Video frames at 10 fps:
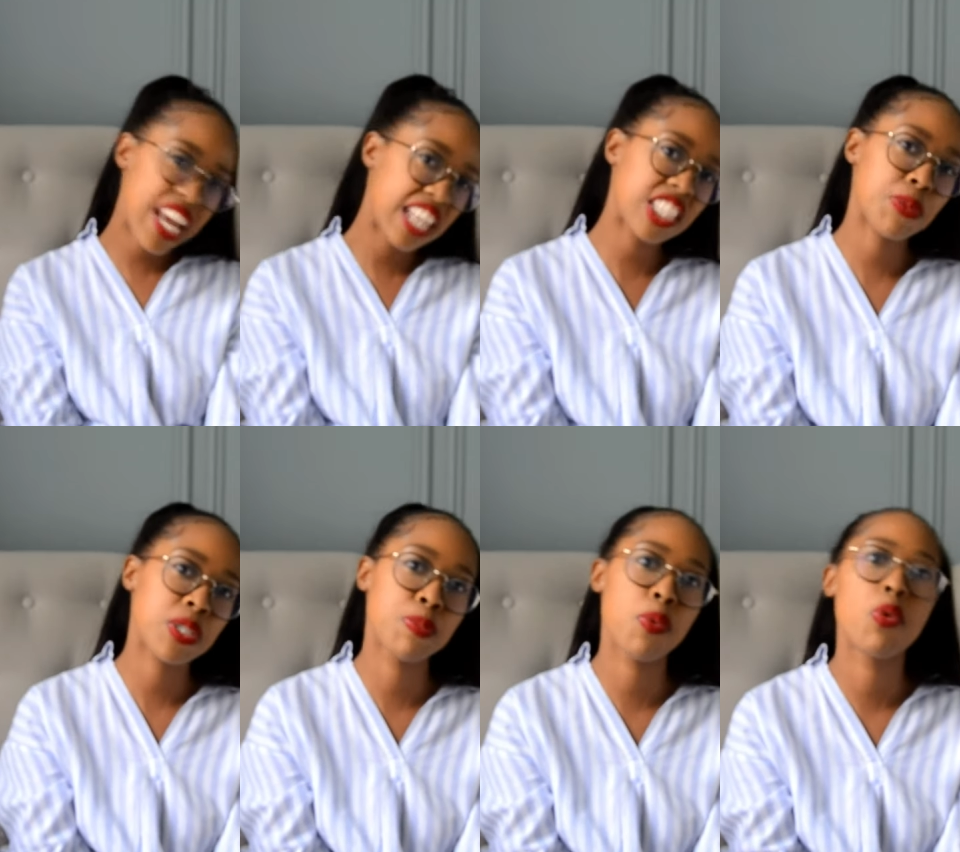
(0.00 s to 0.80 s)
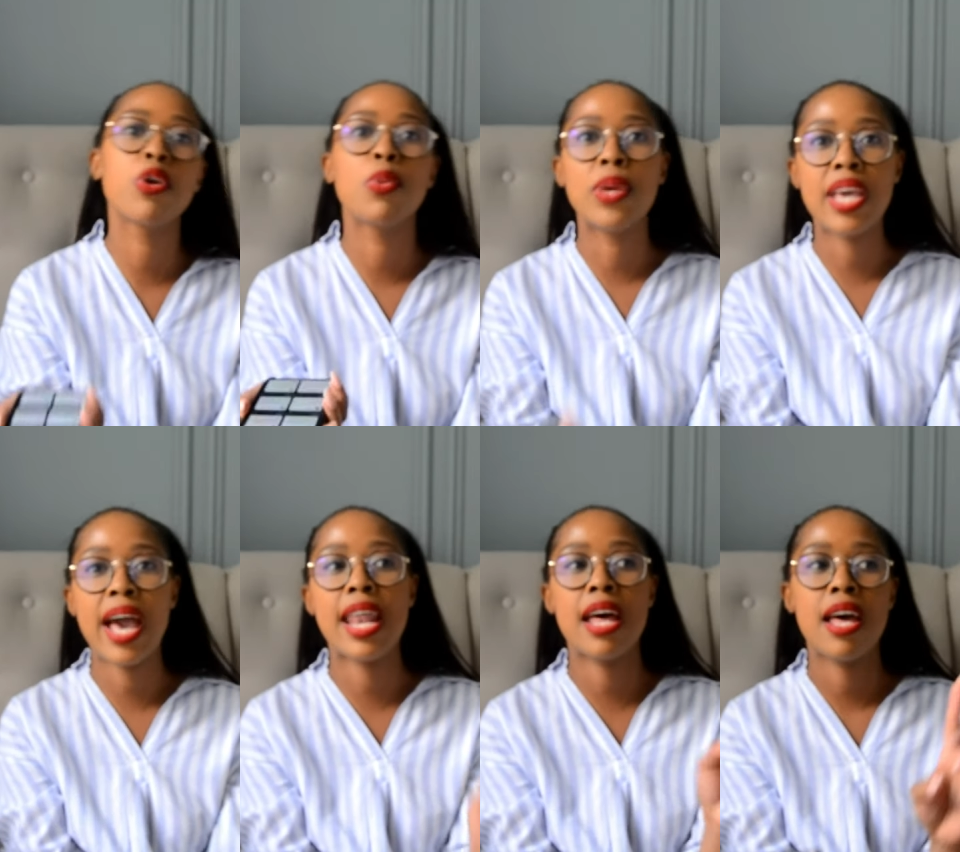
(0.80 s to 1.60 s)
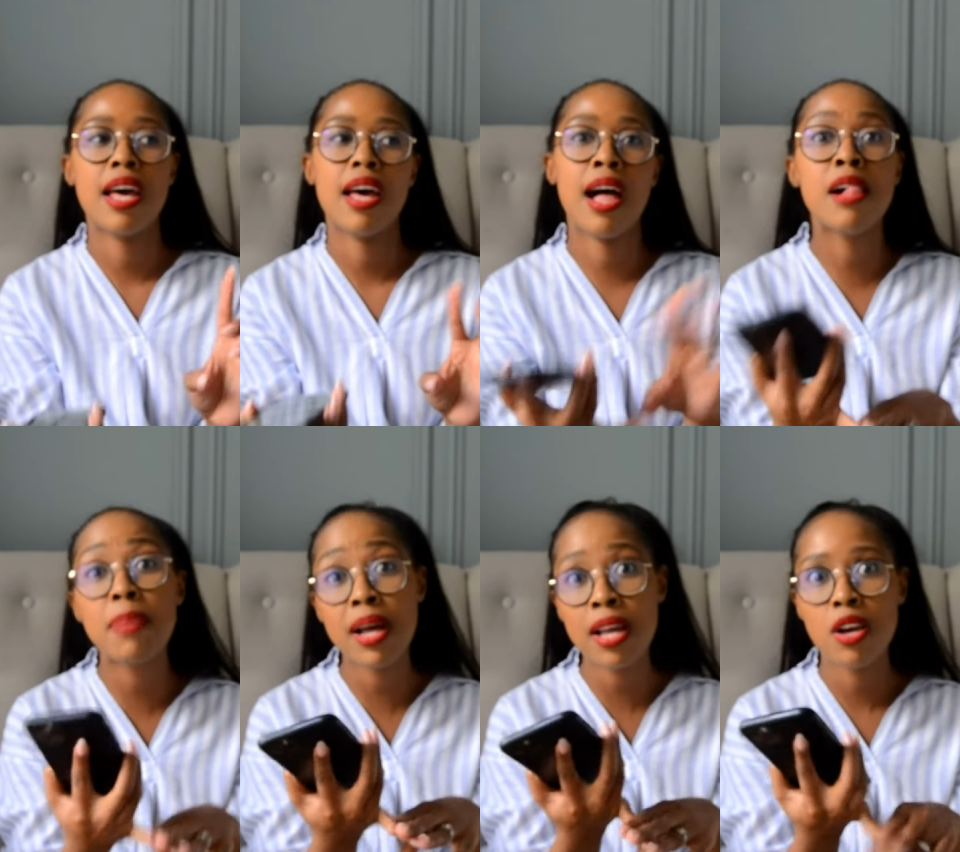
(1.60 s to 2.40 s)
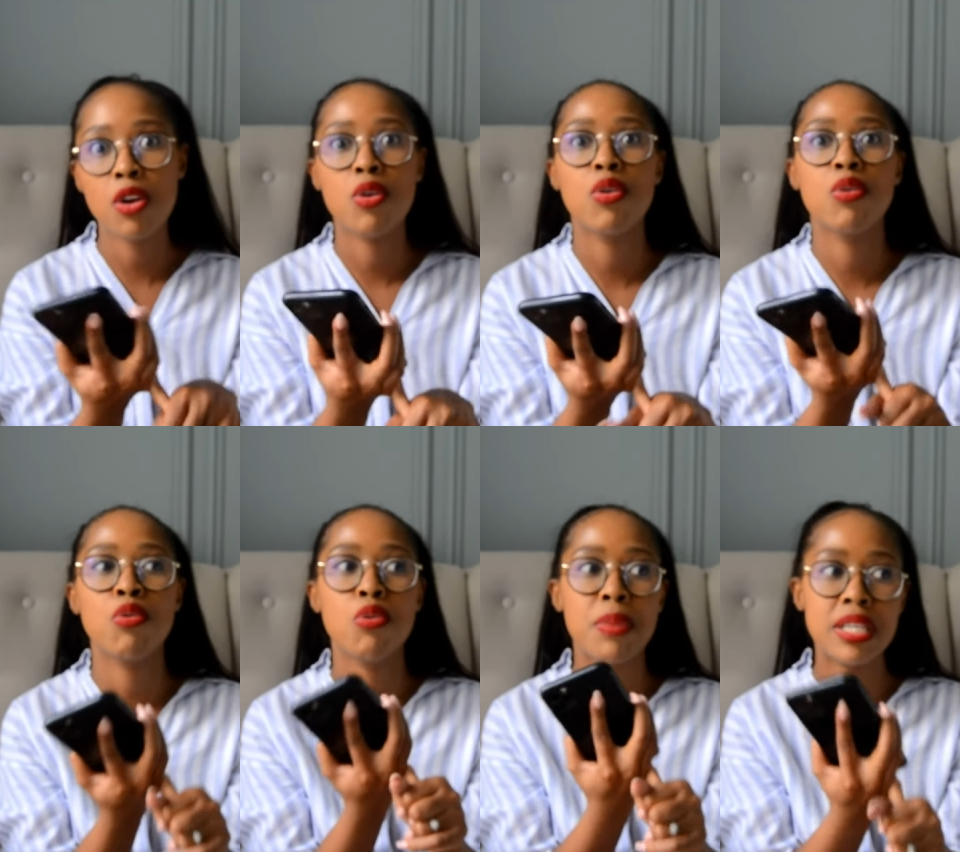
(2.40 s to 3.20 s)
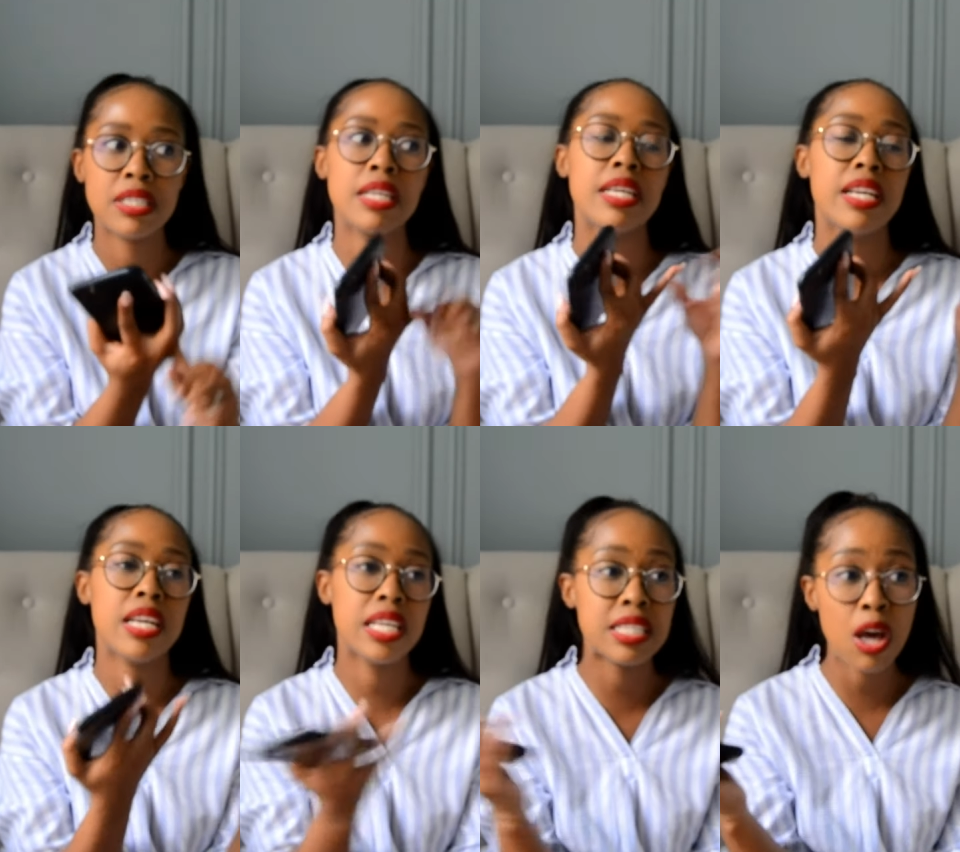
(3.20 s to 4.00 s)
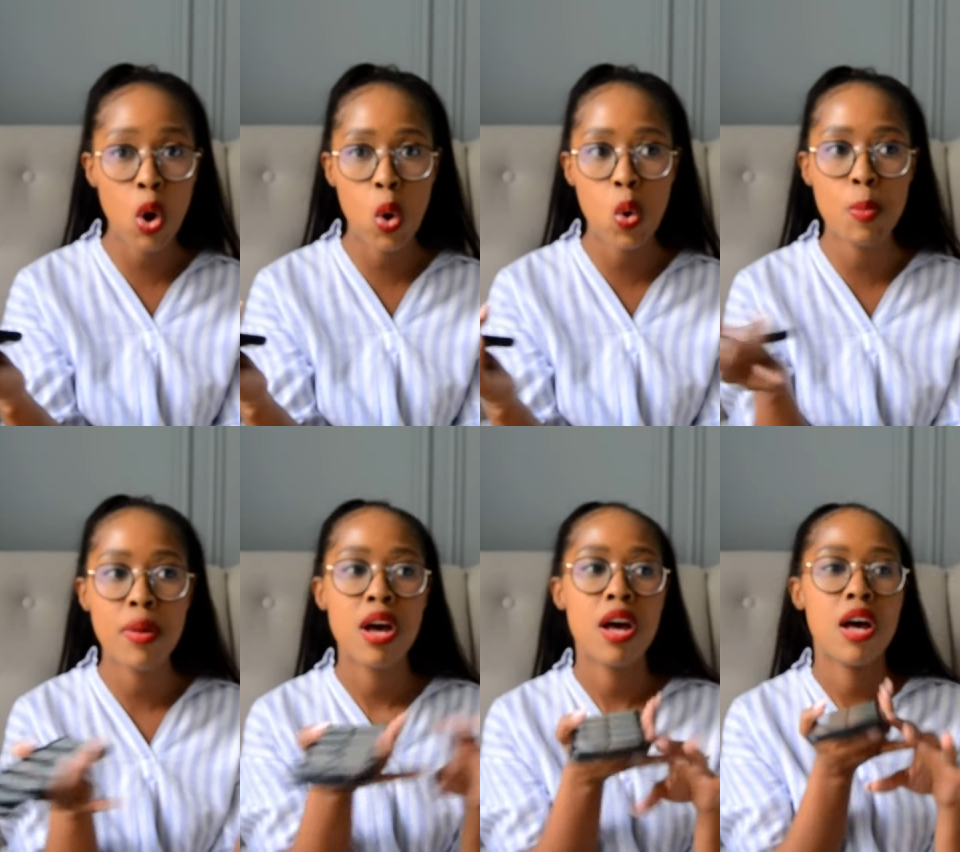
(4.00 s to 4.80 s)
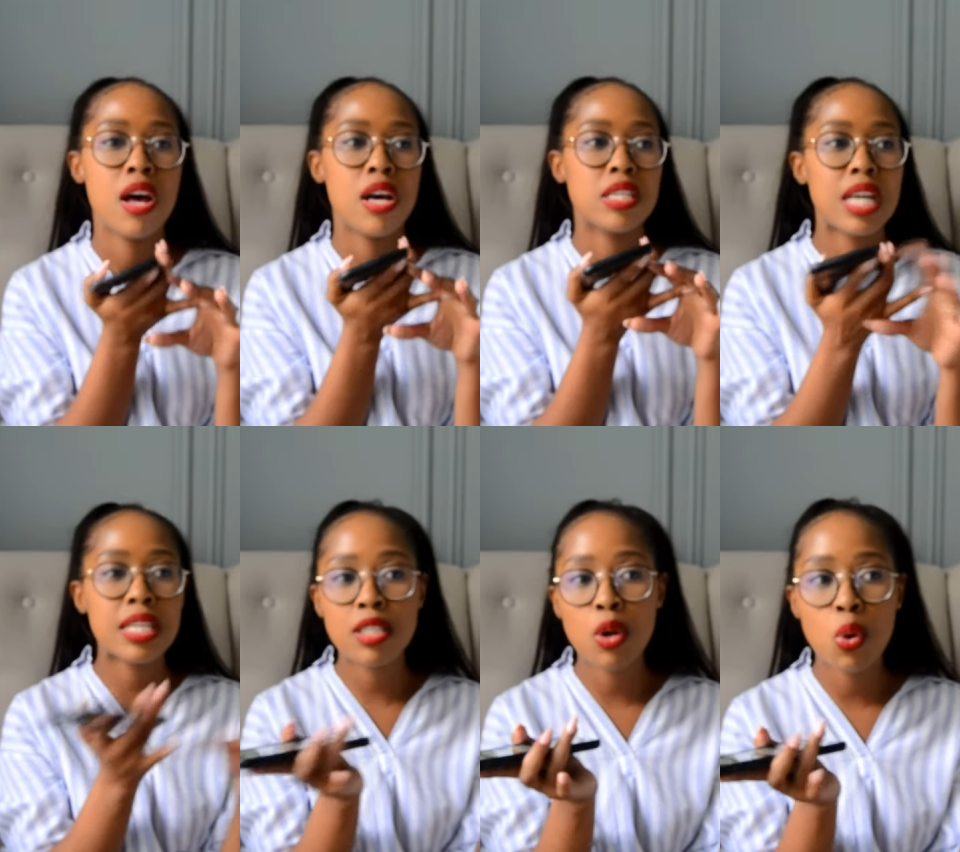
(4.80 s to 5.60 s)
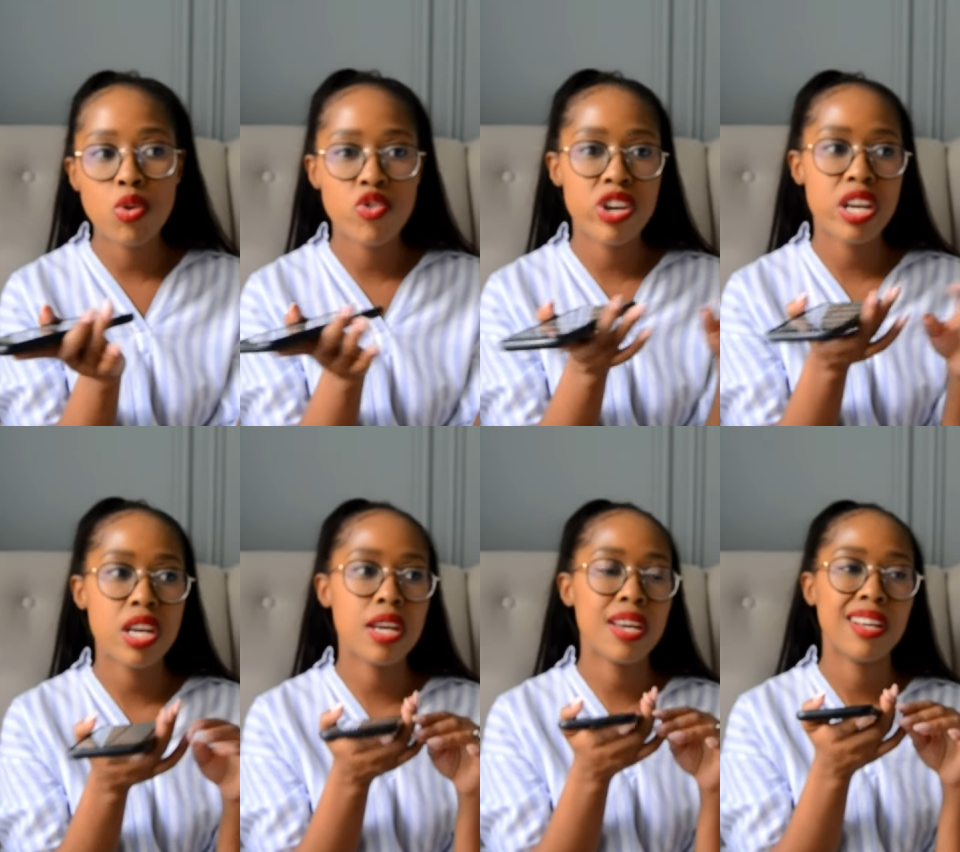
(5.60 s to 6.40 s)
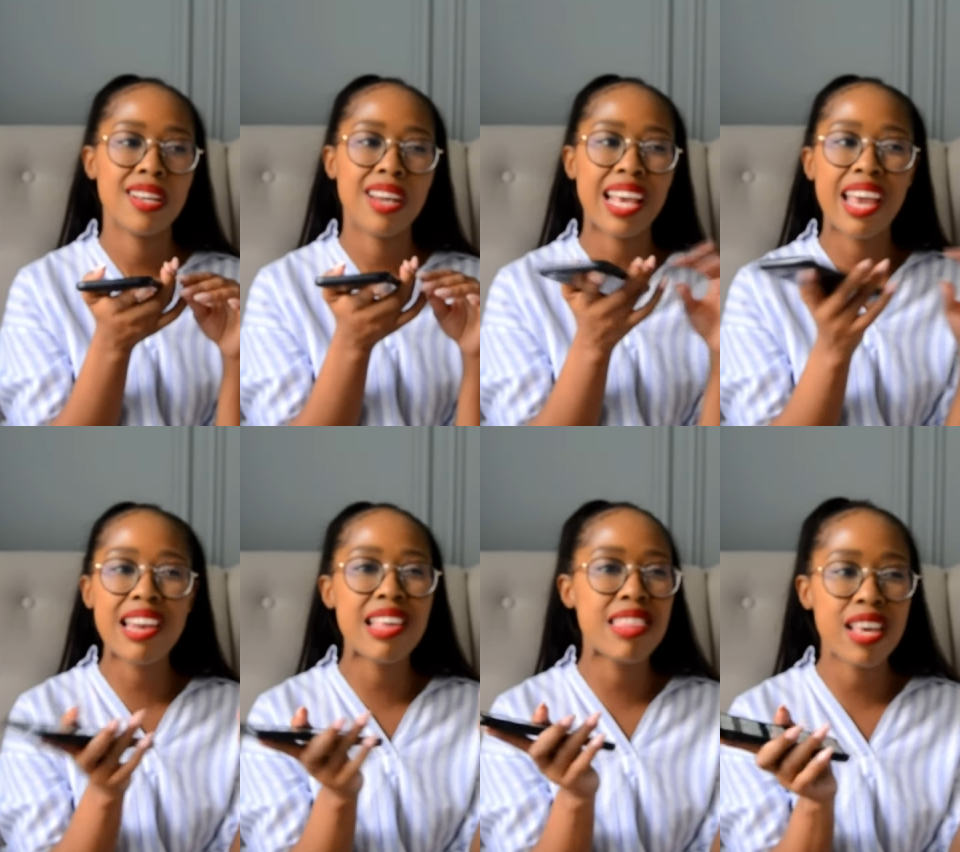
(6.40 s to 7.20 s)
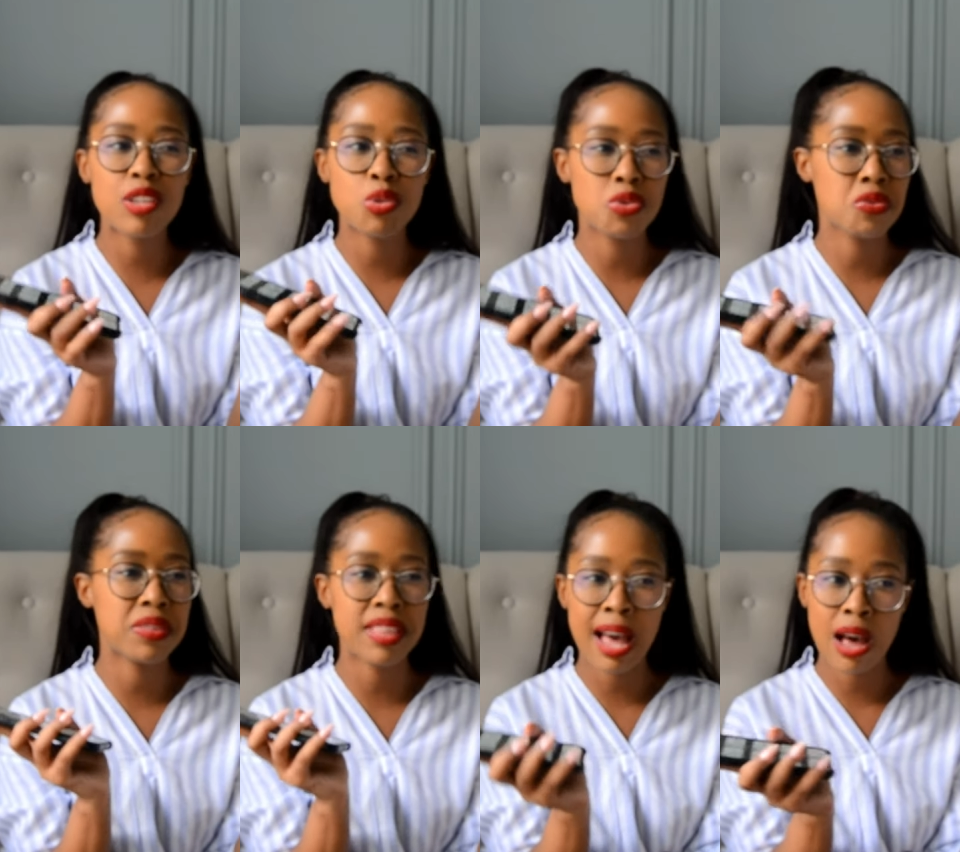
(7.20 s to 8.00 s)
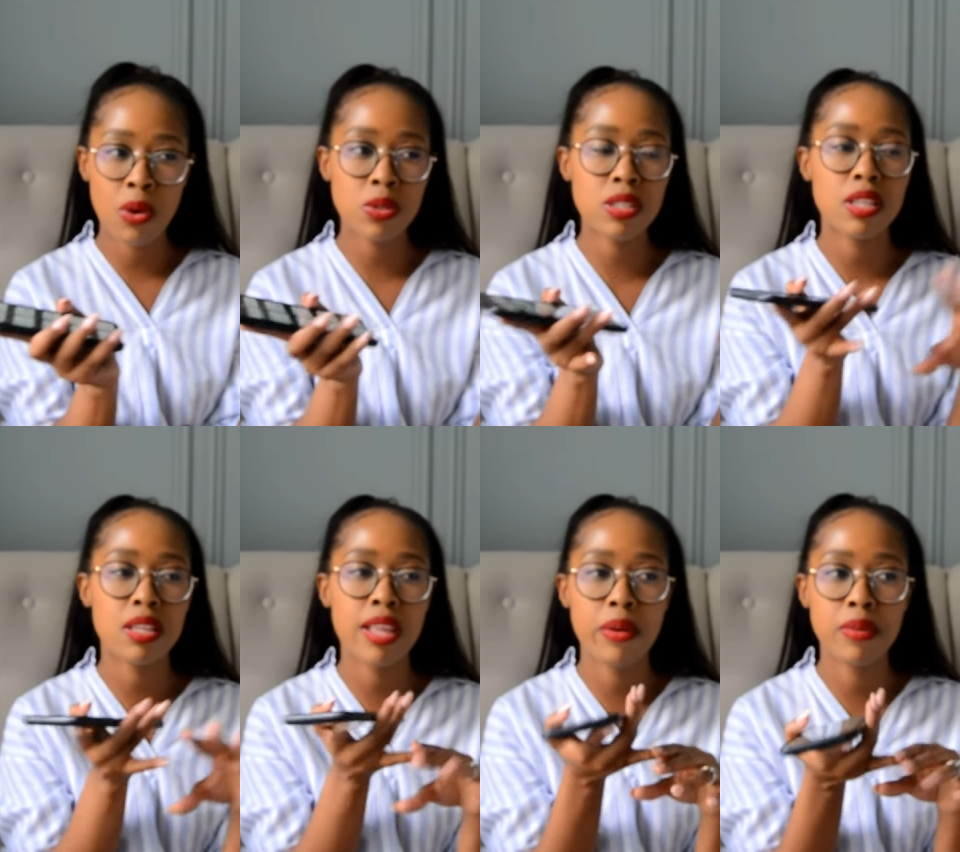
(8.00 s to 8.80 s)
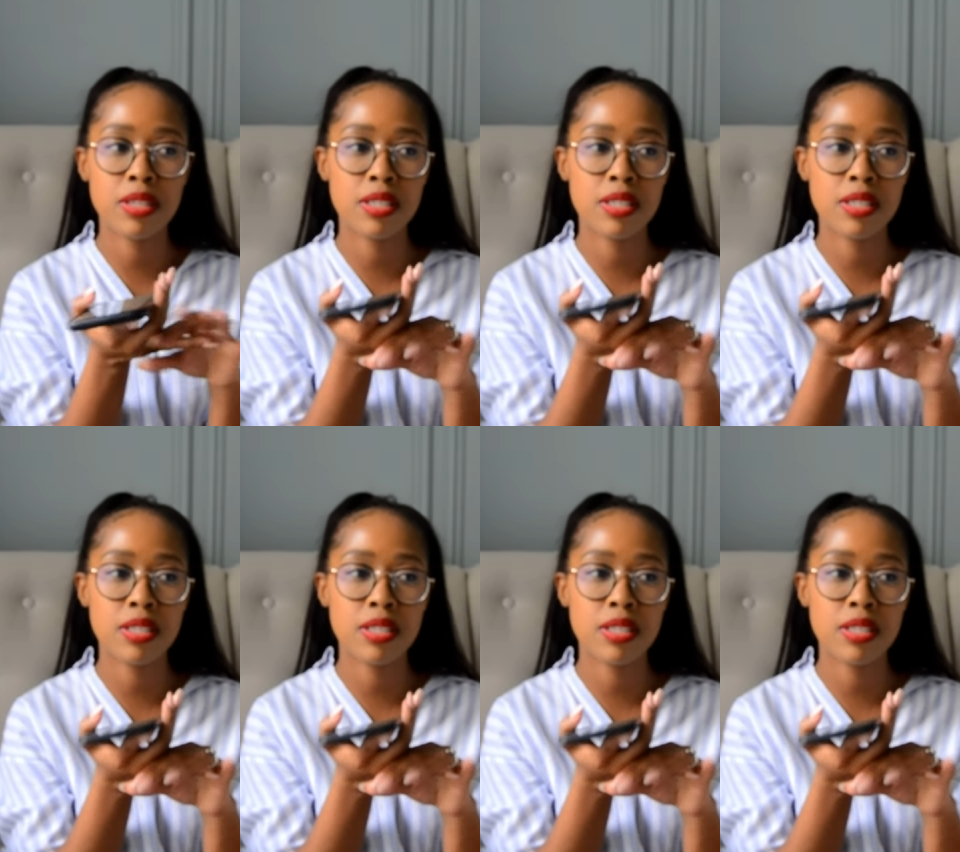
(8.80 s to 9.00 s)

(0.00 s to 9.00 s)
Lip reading: from when AJ was born, we had a helper who basically cleans our home, does the laundry, like anything to do with the house.